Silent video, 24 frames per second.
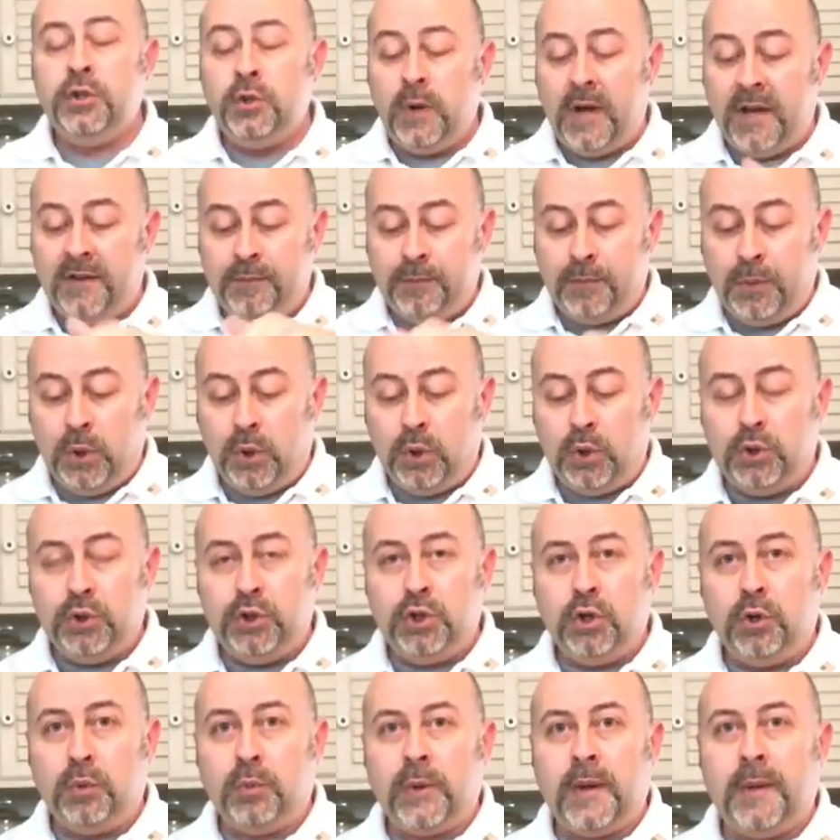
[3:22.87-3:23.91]
you have
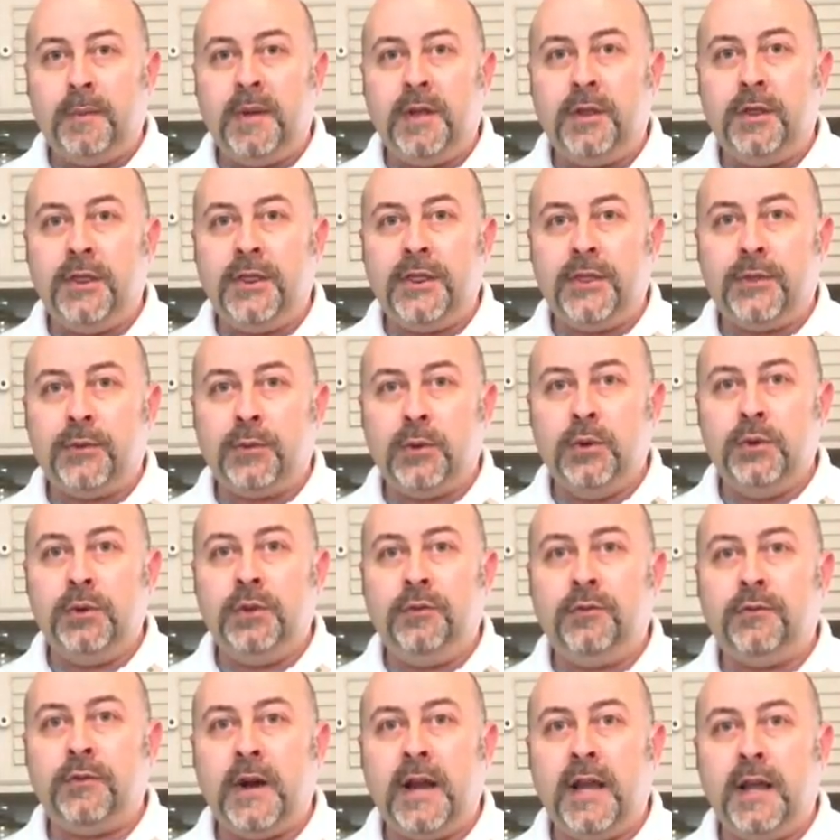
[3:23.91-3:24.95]
pulled your ribbon through
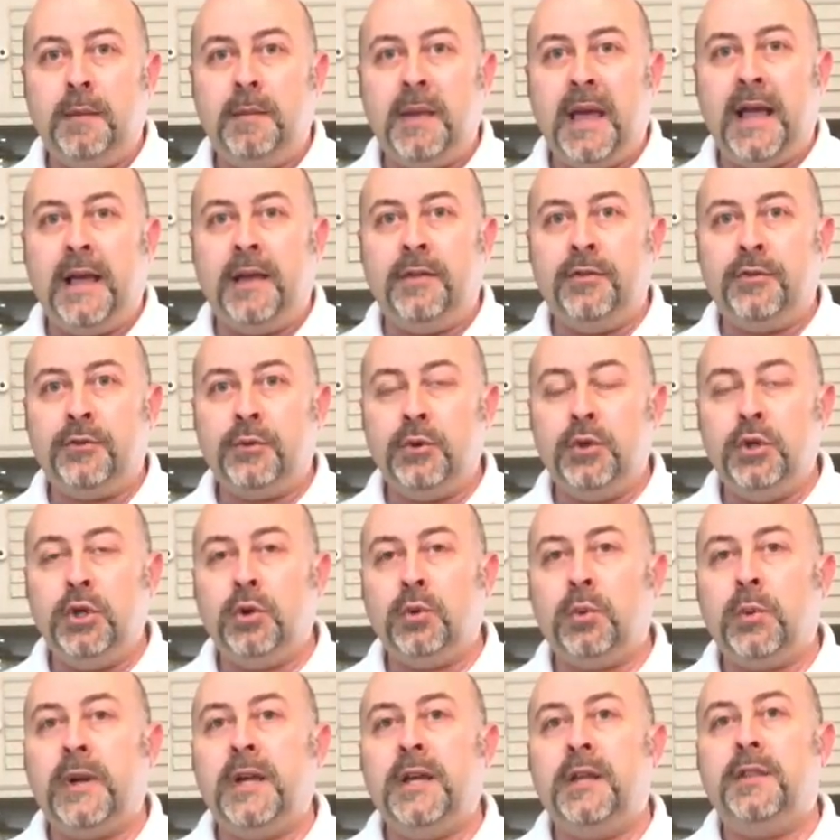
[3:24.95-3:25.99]
the frame and through
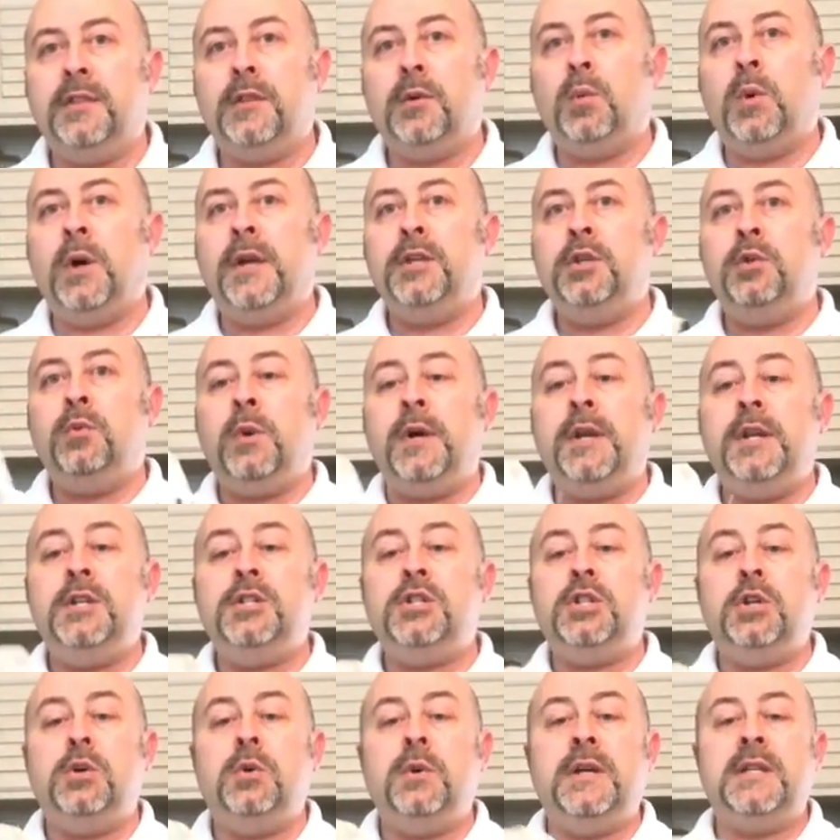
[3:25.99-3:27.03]
your wreath, what you
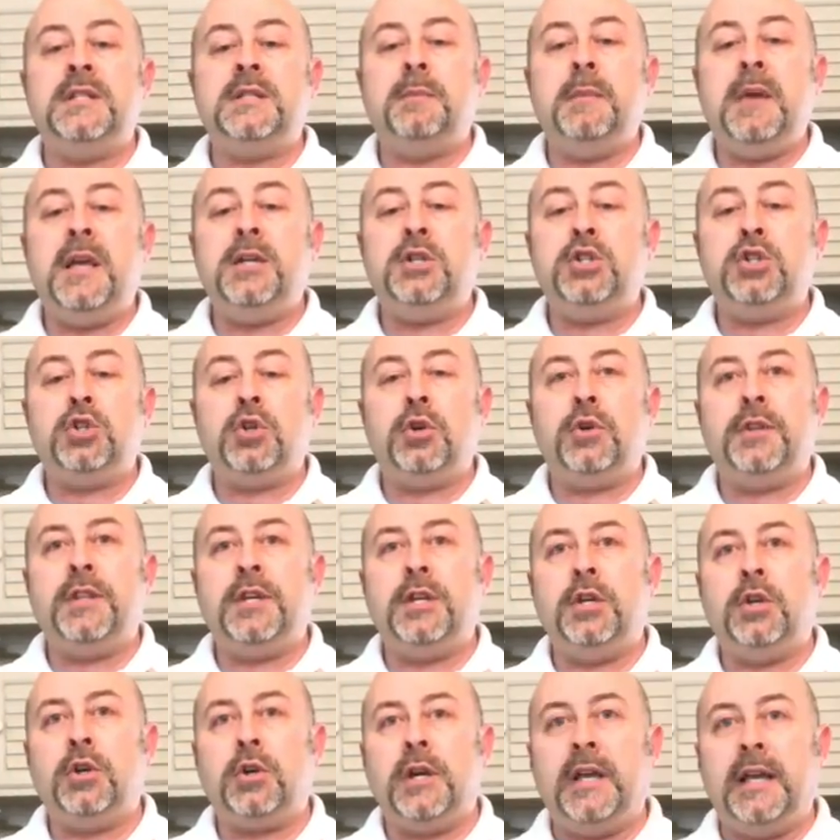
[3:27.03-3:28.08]
wanna do is make sure
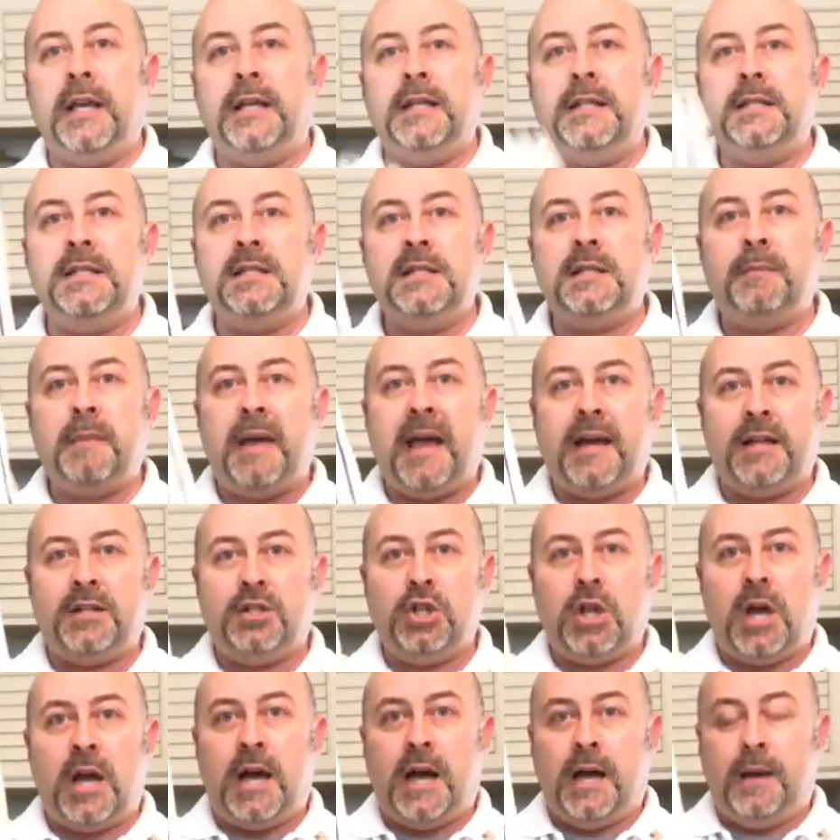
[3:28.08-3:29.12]
that your ends
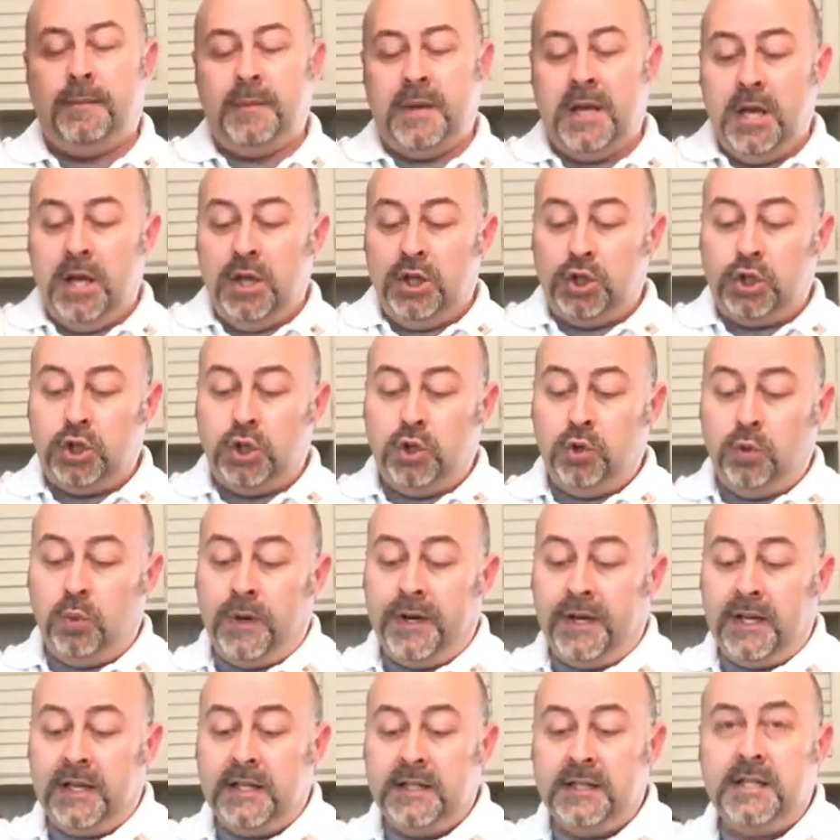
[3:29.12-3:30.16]
match up. So you
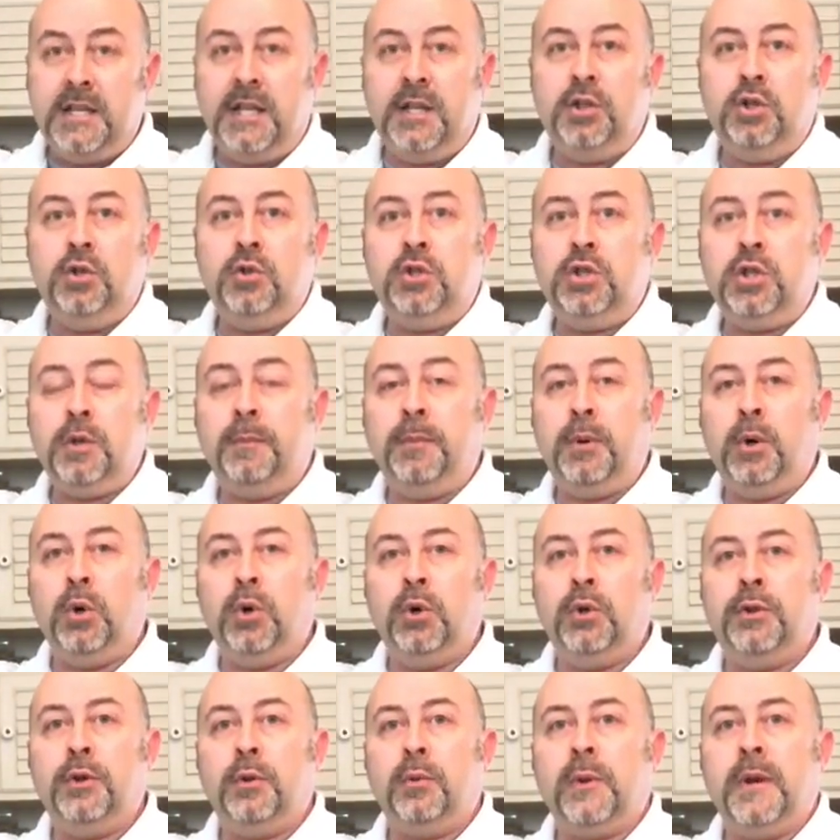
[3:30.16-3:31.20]
wanna continue to
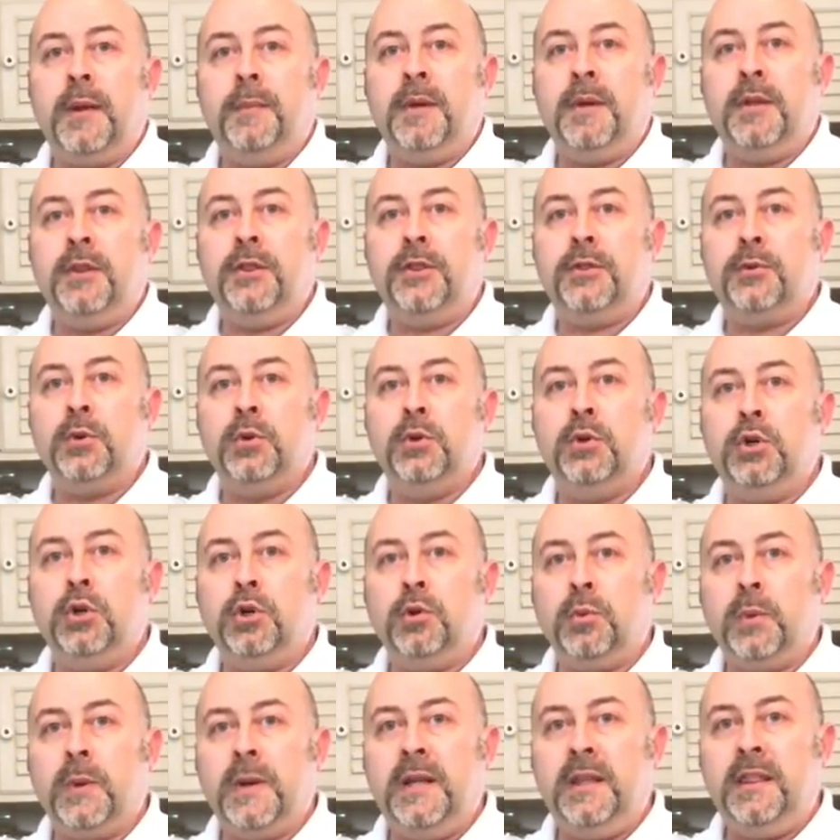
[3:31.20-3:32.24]
pull the ribbon through
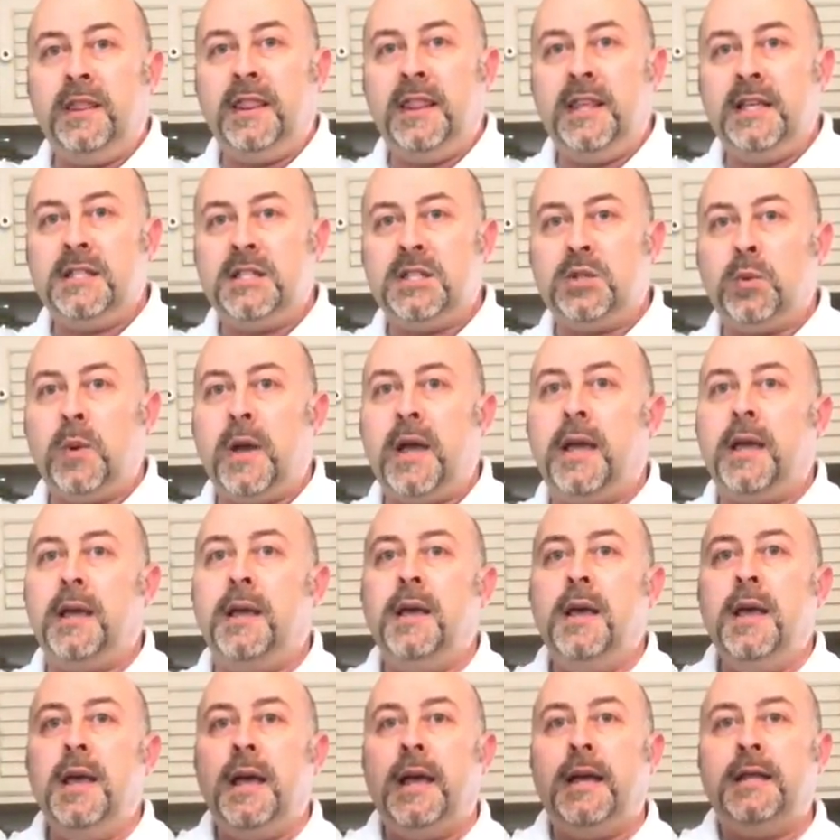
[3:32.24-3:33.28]
your wreath this
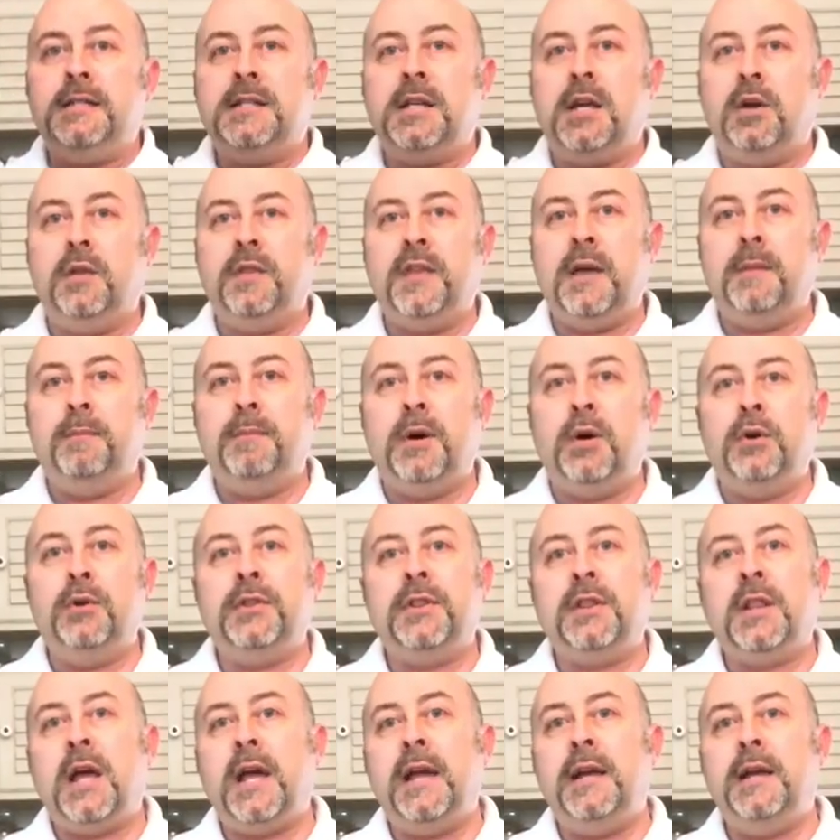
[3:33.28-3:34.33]
way until they
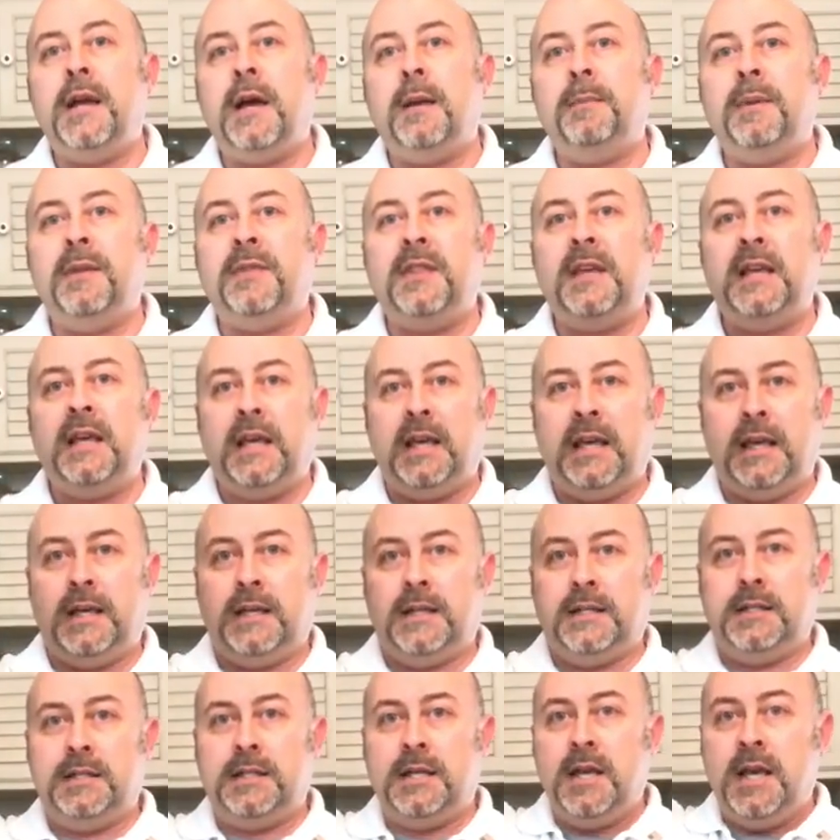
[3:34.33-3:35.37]
both line up at the
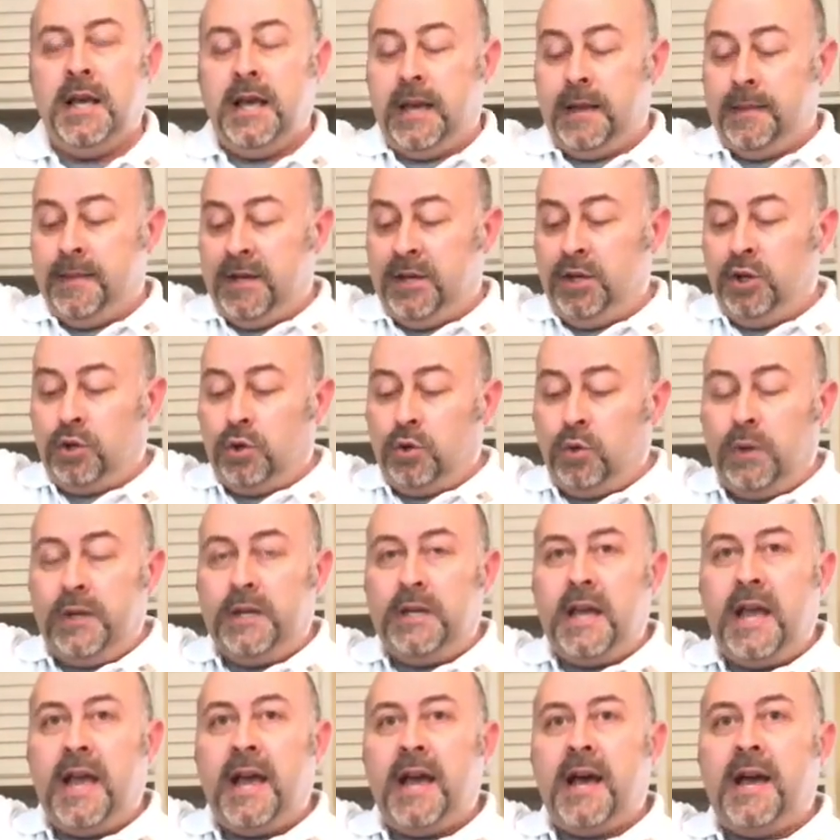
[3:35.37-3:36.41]
end. And then you're
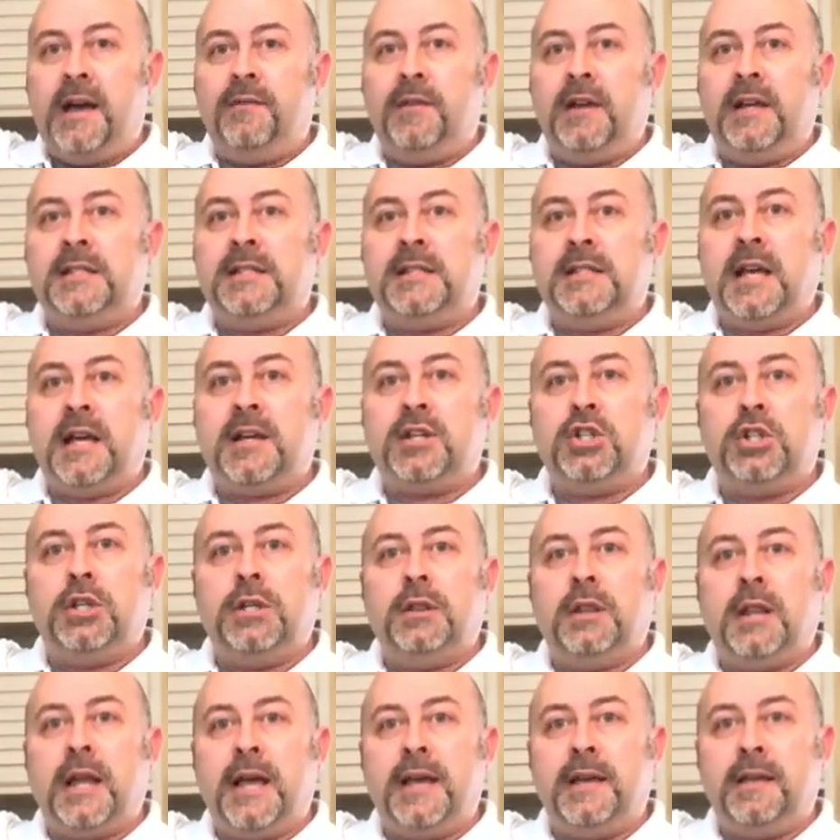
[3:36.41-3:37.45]
going to have a
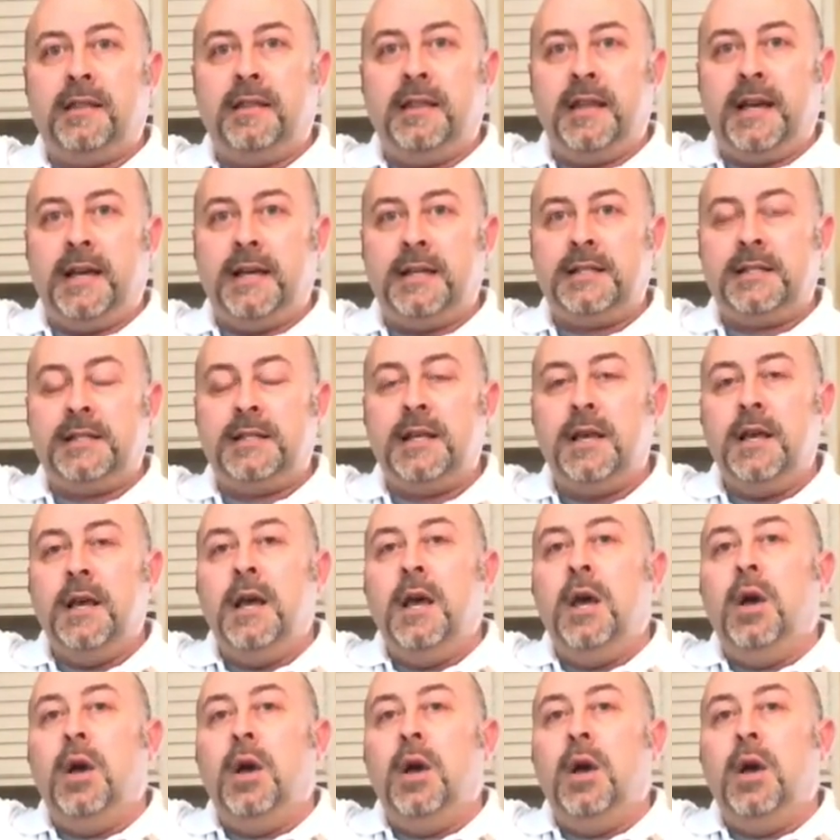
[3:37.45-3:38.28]
section like this.